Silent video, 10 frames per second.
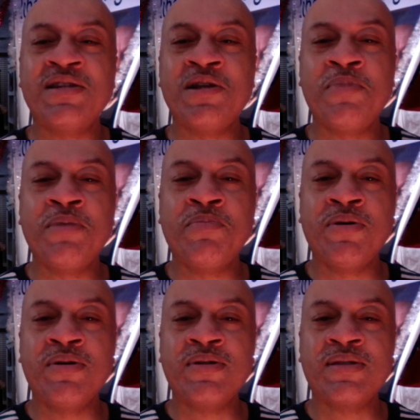in Nibian
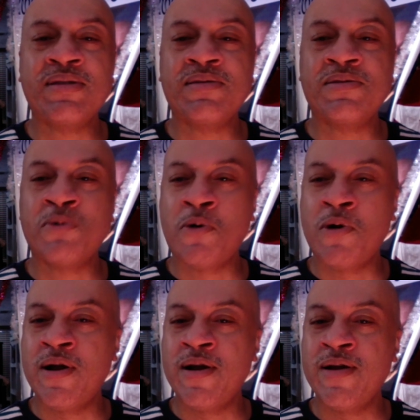
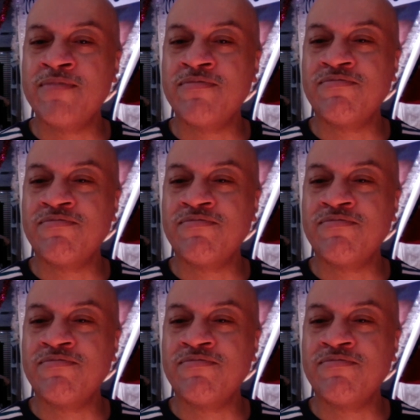Bookstore,